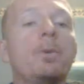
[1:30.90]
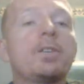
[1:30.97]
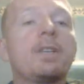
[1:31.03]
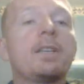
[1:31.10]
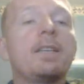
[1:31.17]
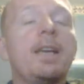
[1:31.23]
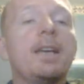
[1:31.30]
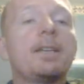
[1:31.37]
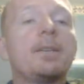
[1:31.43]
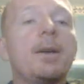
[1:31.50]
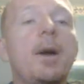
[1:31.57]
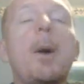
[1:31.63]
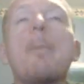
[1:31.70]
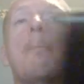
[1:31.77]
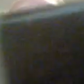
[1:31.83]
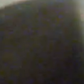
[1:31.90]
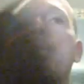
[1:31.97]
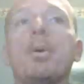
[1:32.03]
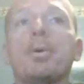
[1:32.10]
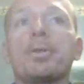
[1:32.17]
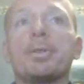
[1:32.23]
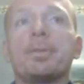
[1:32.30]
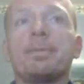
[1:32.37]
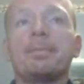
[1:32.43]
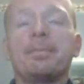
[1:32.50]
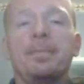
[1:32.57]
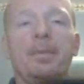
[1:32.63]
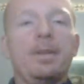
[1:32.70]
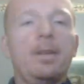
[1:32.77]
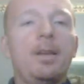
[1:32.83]
which I did. But
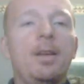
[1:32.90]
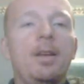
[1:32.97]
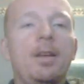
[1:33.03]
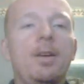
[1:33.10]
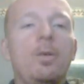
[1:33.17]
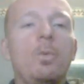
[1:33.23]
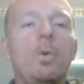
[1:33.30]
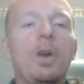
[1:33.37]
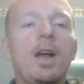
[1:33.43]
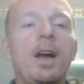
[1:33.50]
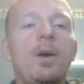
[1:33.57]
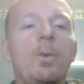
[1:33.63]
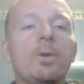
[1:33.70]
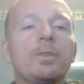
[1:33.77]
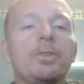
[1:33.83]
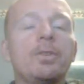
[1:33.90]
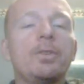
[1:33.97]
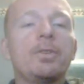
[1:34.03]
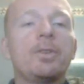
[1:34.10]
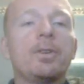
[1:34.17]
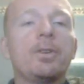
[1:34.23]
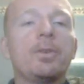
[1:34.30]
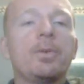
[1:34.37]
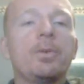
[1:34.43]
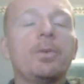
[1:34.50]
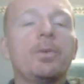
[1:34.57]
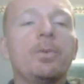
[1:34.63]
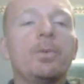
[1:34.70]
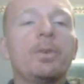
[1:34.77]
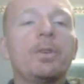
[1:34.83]
what I wanted to
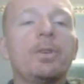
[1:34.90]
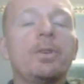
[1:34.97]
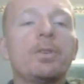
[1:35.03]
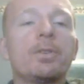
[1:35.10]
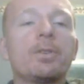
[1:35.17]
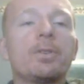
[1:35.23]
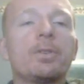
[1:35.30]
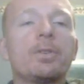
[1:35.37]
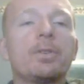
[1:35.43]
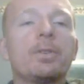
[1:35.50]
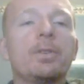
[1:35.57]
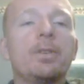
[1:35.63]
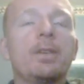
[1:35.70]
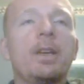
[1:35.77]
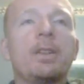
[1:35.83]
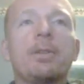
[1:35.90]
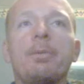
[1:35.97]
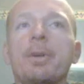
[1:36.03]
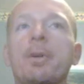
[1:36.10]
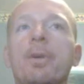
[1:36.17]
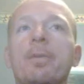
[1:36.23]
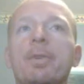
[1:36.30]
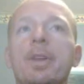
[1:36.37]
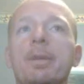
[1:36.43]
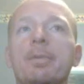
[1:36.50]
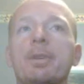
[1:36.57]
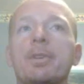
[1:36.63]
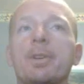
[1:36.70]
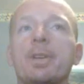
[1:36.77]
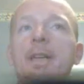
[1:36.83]
do was get the recovery
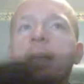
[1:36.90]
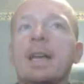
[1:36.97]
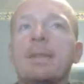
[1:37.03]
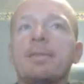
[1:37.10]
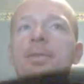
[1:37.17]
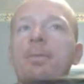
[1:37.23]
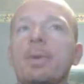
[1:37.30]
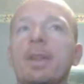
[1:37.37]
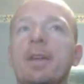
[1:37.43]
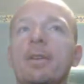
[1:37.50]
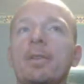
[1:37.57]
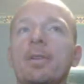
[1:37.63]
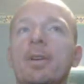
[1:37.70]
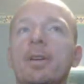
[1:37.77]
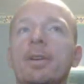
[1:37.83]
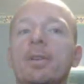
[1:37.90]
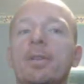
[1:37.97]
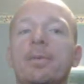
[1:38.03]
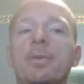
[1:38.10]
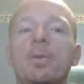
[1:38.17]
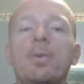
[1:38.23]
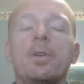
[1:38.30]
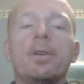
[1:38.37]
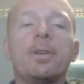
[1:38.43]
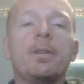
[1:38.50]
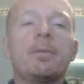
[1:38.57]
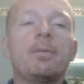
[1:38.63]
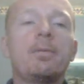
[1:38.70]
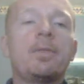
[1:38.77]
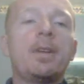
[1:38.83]
image on it, like I've done with any other
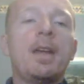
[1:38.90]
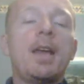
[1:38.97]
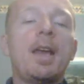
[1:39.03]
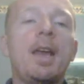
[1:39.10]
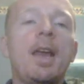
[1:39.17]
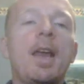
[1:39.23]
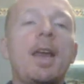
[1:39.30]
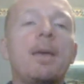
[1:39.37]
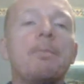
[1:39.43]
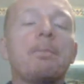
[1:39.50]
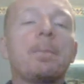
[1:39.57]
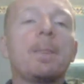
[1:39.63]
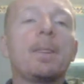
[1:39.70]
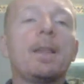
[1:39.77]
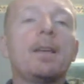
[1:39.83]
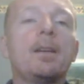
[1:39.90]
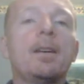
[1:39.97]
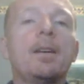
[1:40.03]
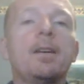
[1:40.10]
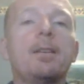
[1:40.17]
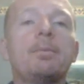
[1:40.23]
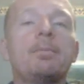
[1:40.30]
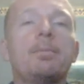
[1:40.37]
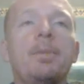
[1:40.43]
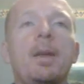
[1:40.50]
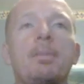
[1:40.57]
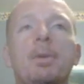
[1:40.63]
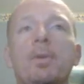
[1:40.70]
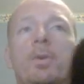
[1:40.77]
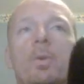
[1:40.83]
phone. And
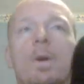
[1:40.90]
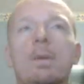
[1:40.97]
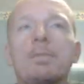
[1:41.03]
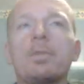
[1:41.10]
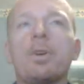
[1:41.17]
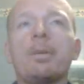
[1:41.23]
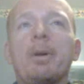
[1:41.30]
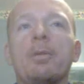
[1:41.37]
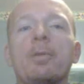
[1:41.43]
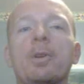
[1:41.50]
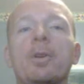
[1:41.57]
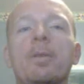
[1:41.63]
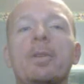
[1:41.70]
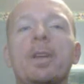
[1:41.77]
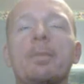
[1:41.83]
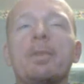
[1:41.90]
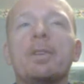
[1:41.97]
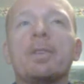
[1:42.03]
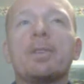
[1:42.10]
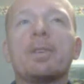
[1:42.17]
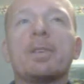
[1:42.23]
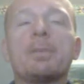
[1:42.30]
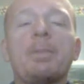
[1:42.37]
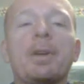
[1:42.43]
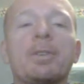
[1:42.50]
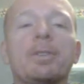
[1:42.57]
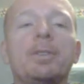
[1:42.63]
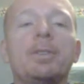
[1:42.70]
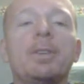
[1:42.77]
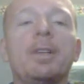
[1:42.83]
people who know what I'm talking about, a recovery image is a
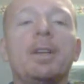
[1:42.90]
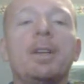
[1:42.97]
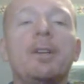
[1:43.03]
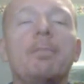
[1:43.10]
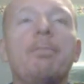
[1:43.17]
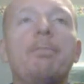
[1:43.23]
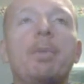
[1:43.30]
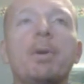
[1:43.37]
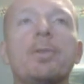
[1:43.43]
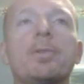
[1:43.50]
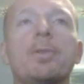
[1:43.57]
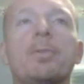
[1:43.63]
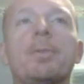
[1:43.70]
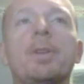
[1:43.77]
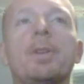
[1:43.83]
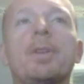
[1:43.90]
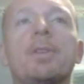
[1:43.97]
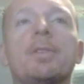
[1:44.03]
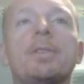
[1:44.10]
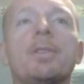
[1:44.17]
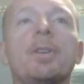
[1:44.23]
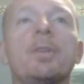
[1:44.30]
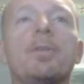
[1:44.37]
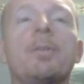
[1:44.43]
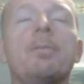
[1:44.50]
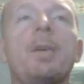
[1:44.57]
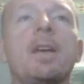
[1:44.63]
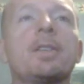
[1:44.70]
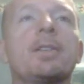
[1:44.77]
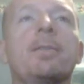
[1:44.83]
special boot up that you can do
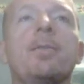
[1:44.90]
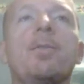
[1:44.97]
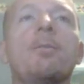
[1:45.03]
that makes the